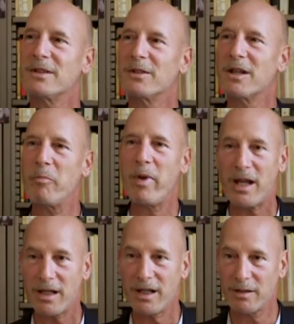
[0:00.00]

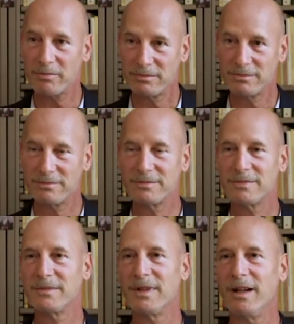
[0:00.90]
compendium
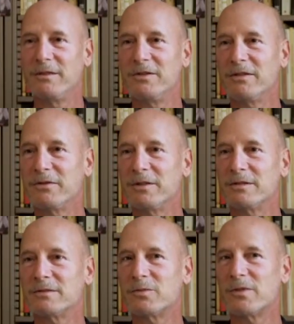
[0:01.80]
of different,
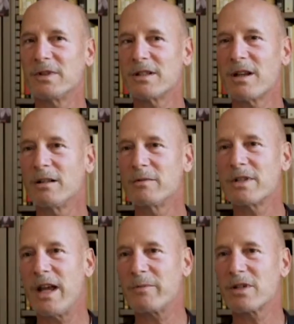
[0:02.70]
let's call them
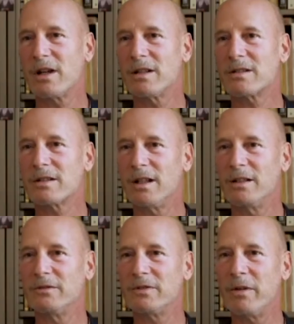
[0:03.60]
snapshots
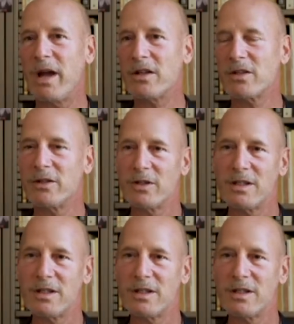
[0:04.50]
of imaginary